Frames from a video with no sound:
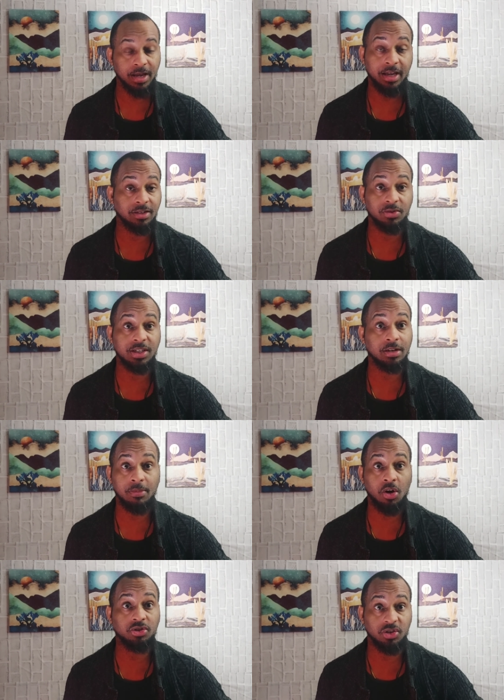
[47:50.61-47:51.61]
And you see
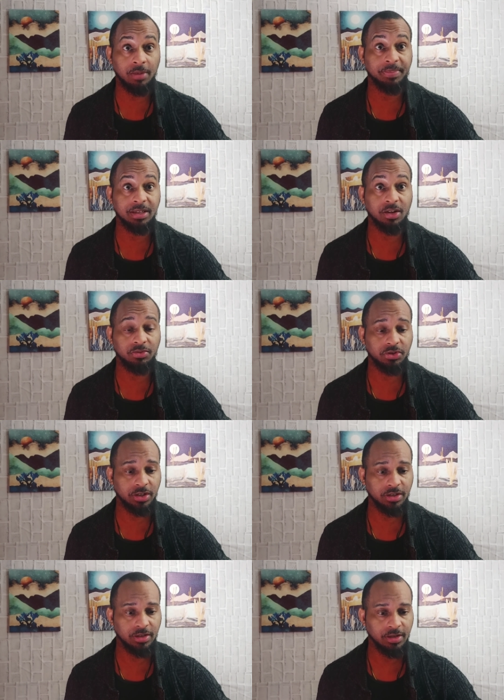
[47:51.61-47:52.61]
them all jumping, don't you?